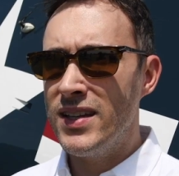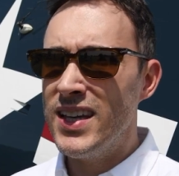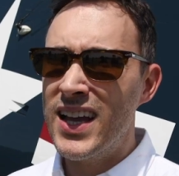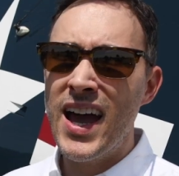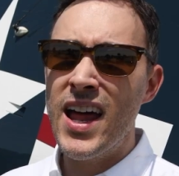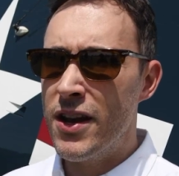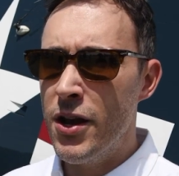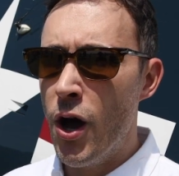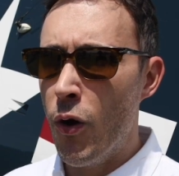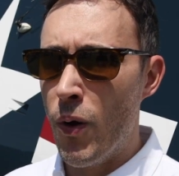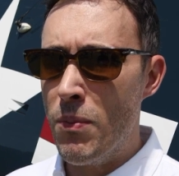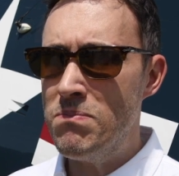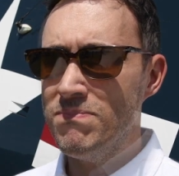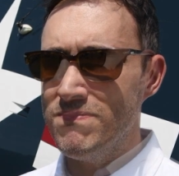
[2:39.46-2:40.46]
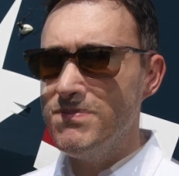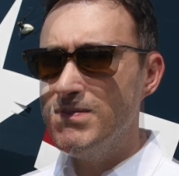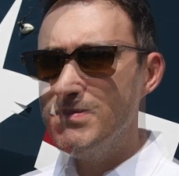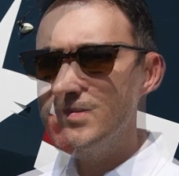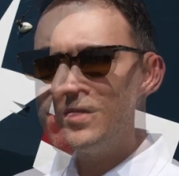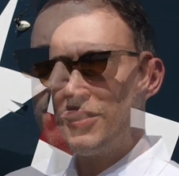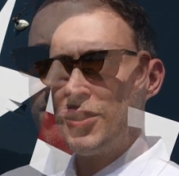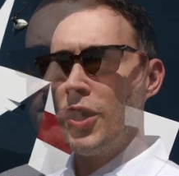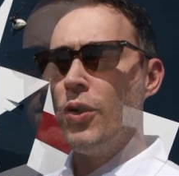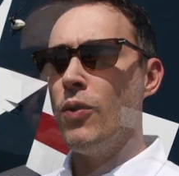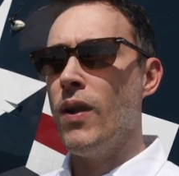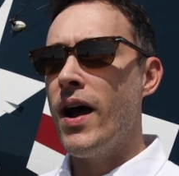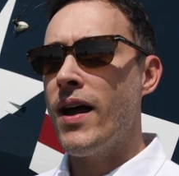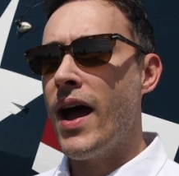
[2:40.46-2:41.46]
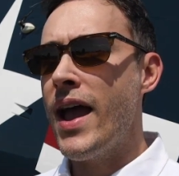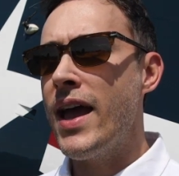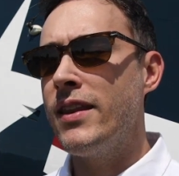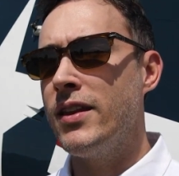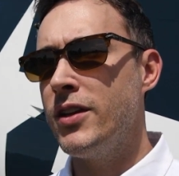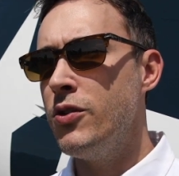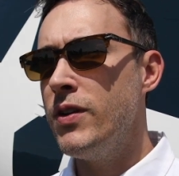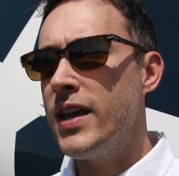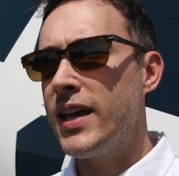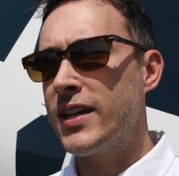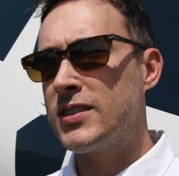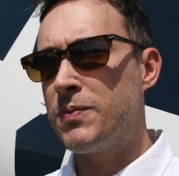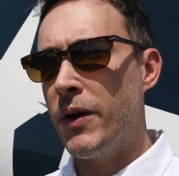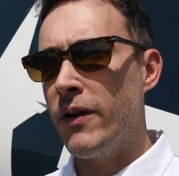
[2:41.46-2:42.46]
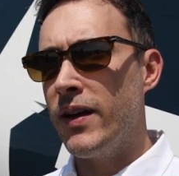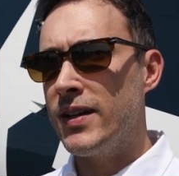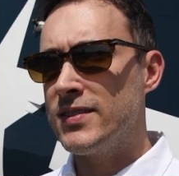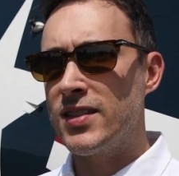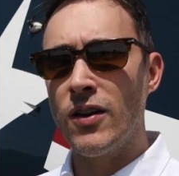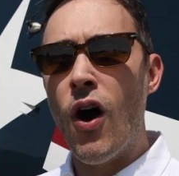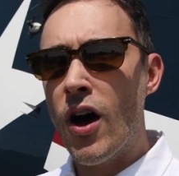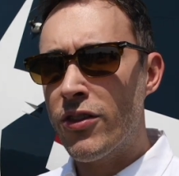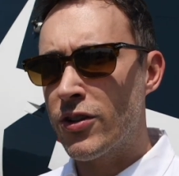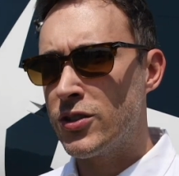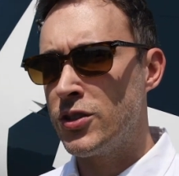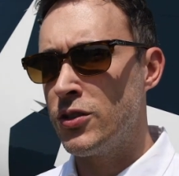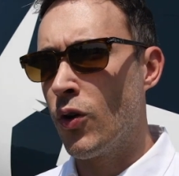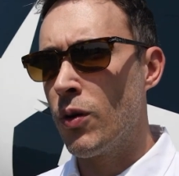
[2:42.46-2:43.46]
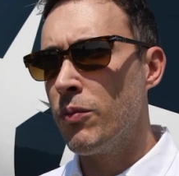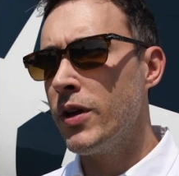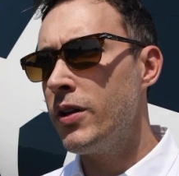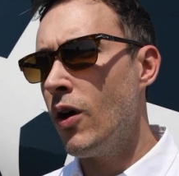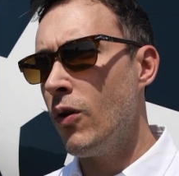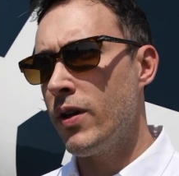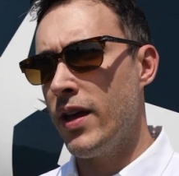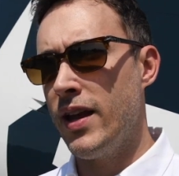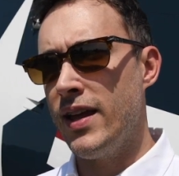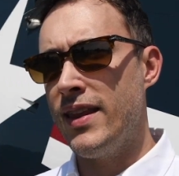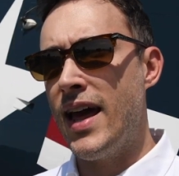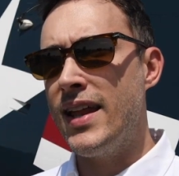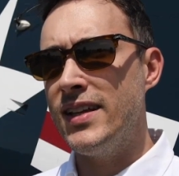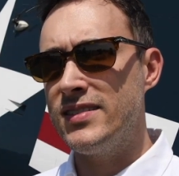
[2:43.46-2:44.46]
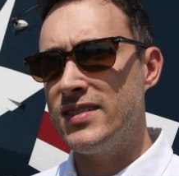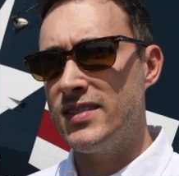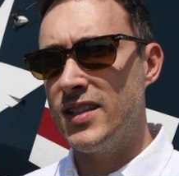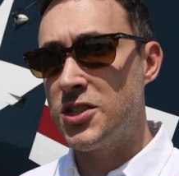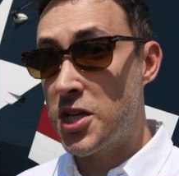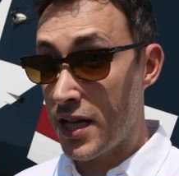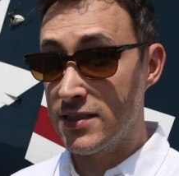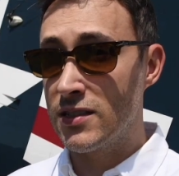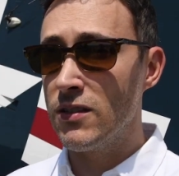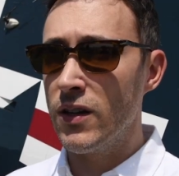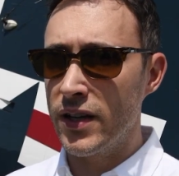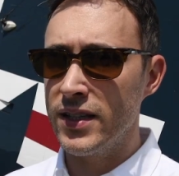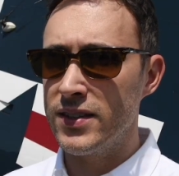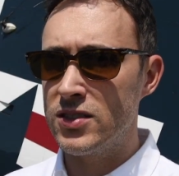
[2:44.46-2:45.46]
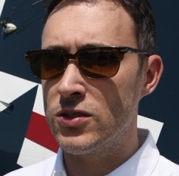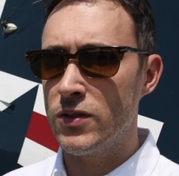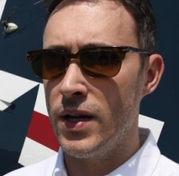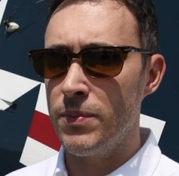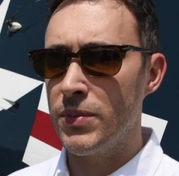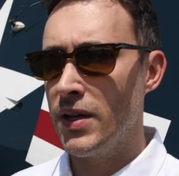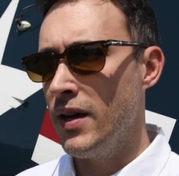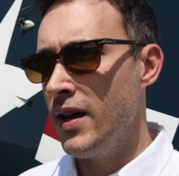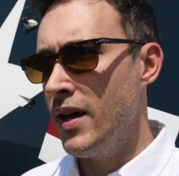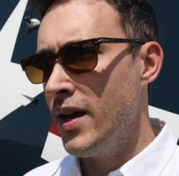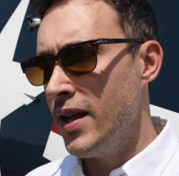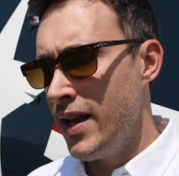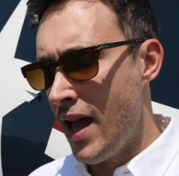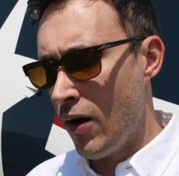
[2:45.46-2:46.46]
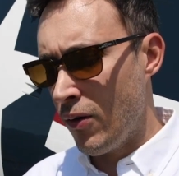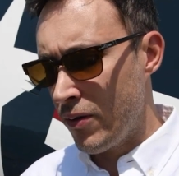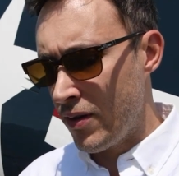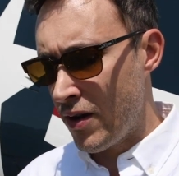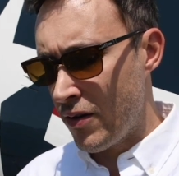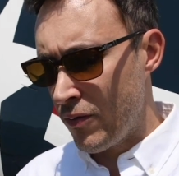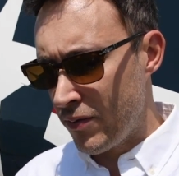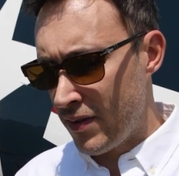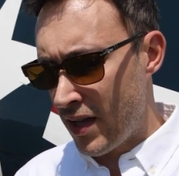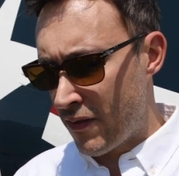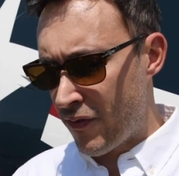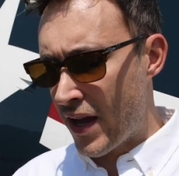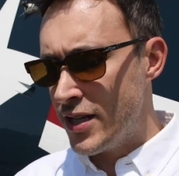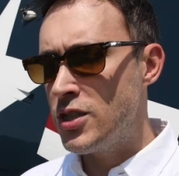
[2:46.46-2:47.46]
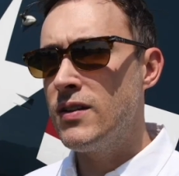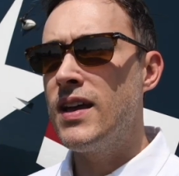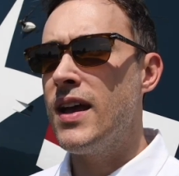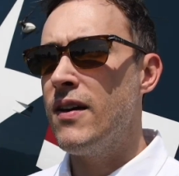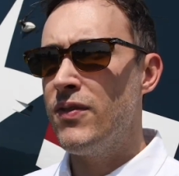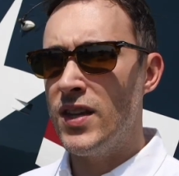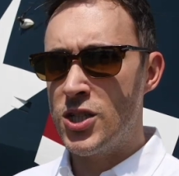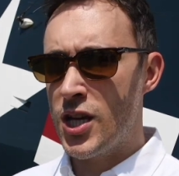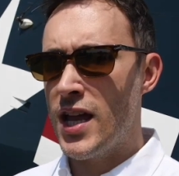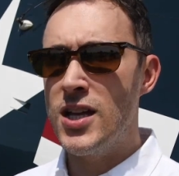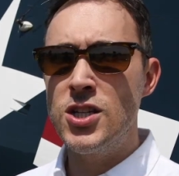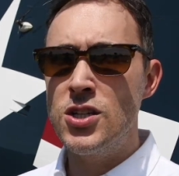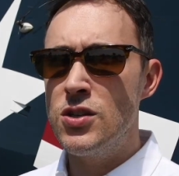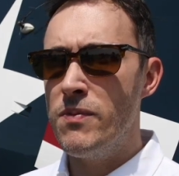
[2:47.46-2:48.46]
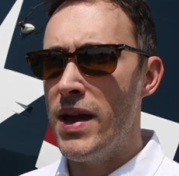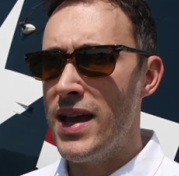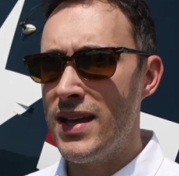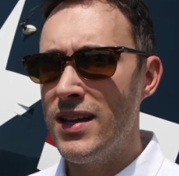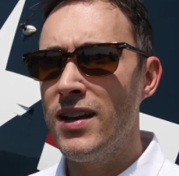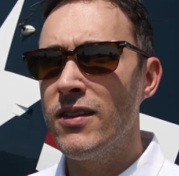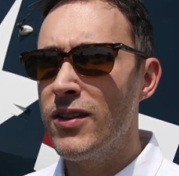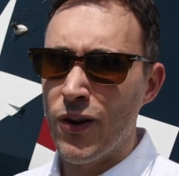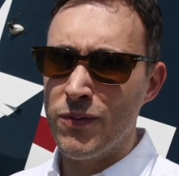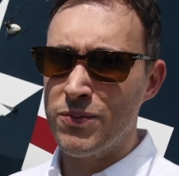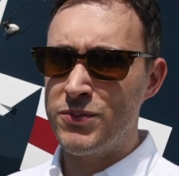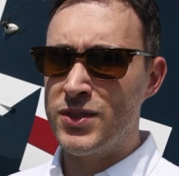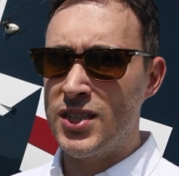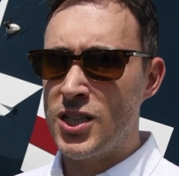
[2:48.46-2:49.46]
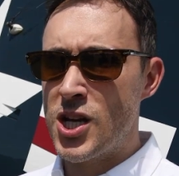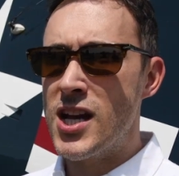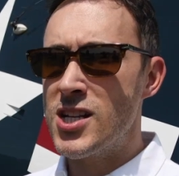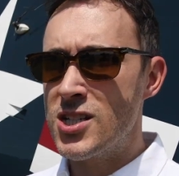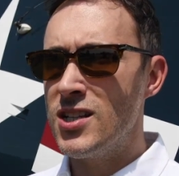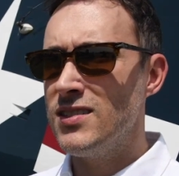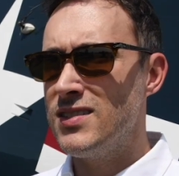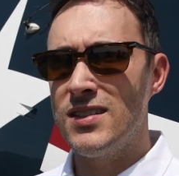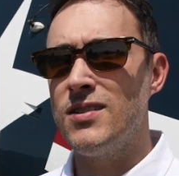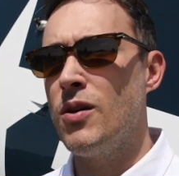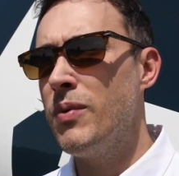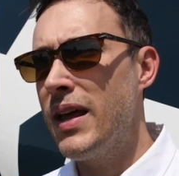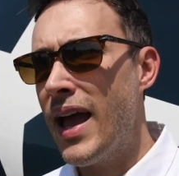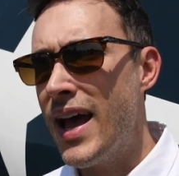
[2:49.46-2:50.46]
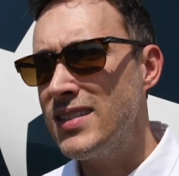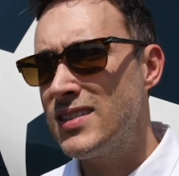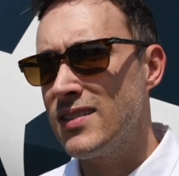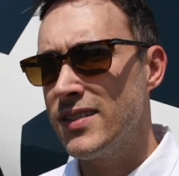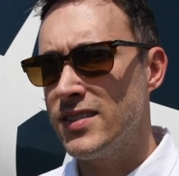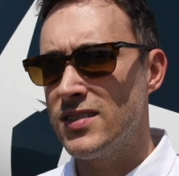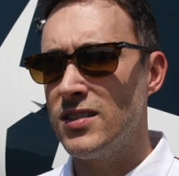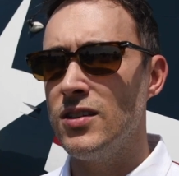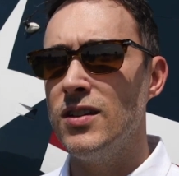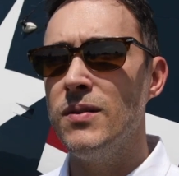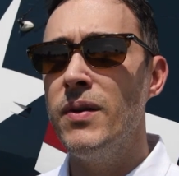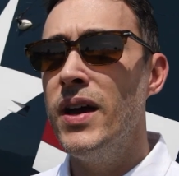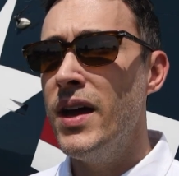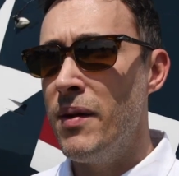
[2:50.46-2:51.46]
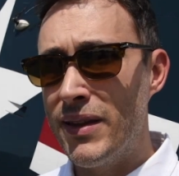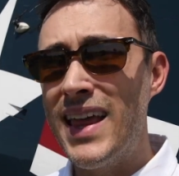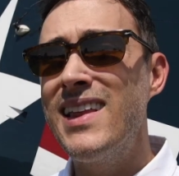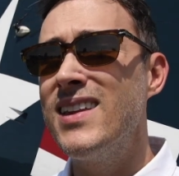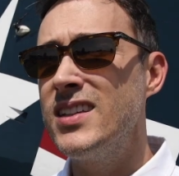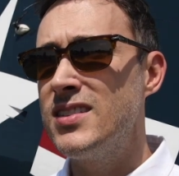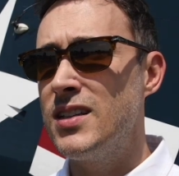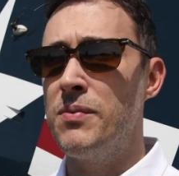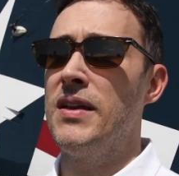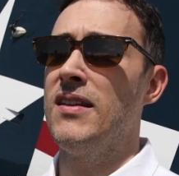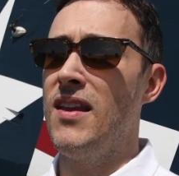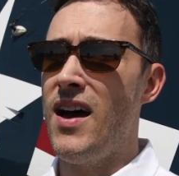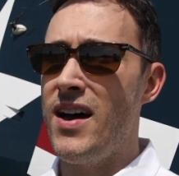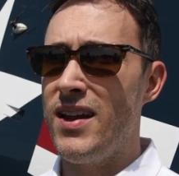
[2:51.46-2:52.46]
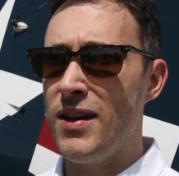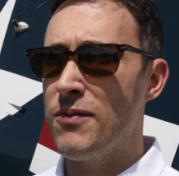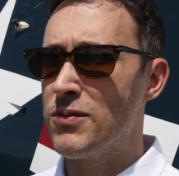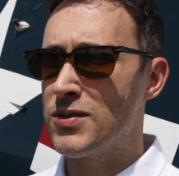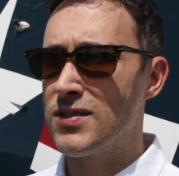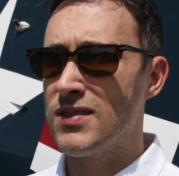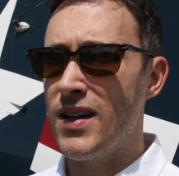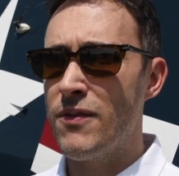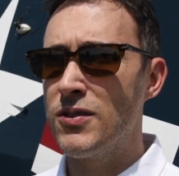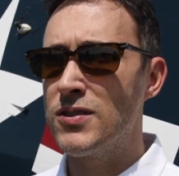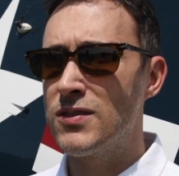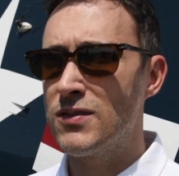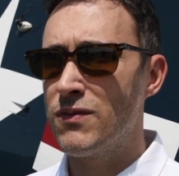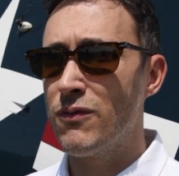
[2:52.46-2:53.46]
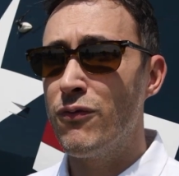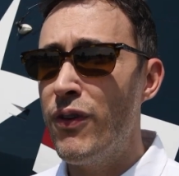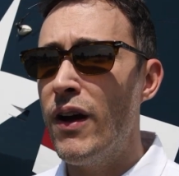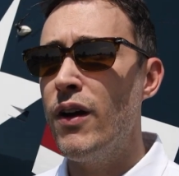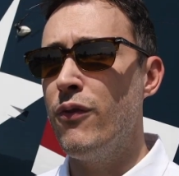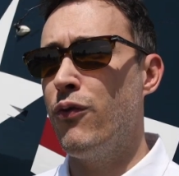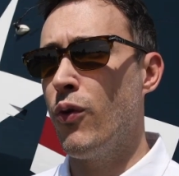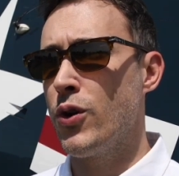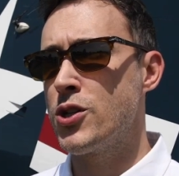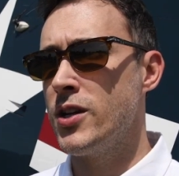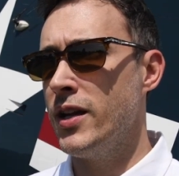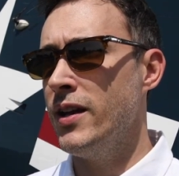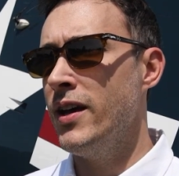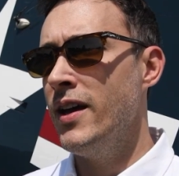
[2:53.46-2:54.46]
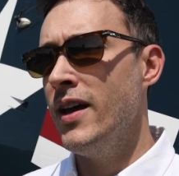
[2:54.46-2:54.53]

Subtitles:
you got to know him. So I had the unique experience that authors normally don't get, and that is the chance to look at the script. Now the advice you give and the changes you make, there are suggestions. Nobody has to listen to you, but they listened to me a lot, and I was very fortunate.